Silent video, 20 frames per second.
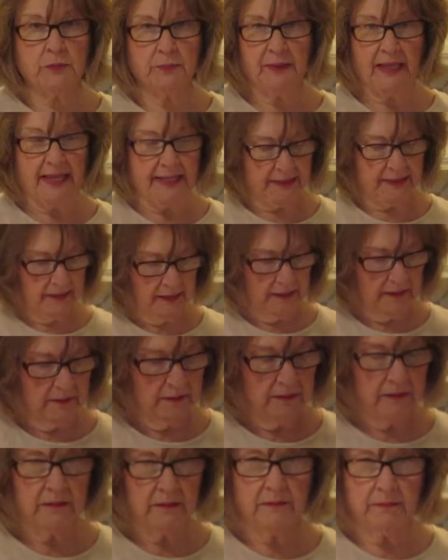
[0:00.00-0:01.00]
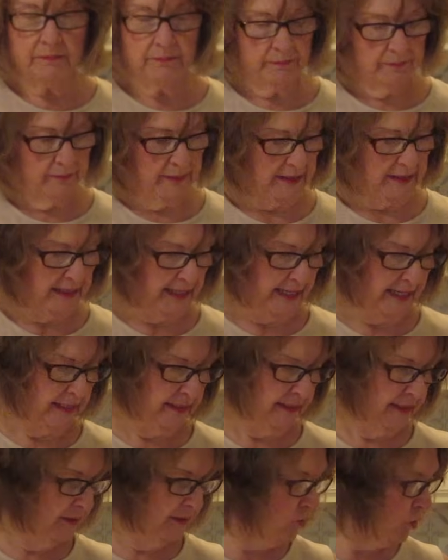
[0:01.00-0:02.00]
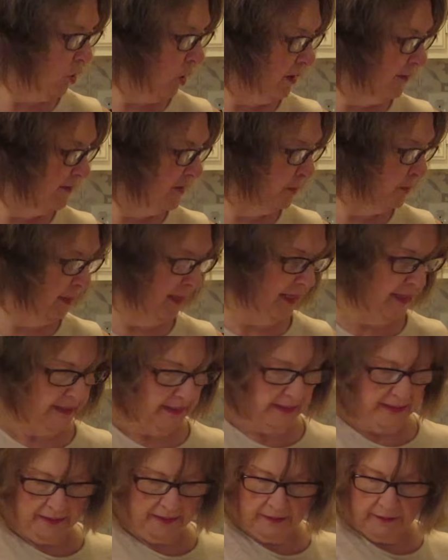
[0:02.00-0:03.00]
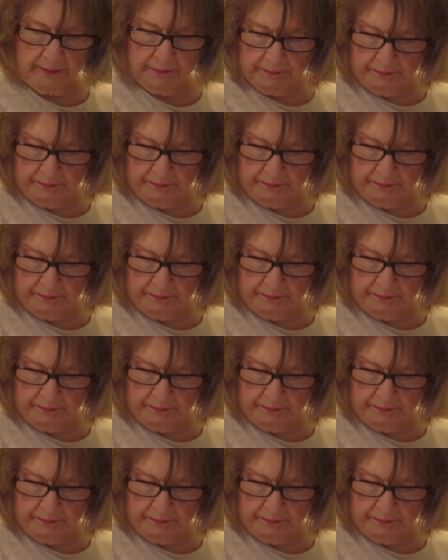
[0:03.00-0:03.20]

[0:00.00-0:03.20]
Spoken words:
Splenda. My little handy jar of Splenda here.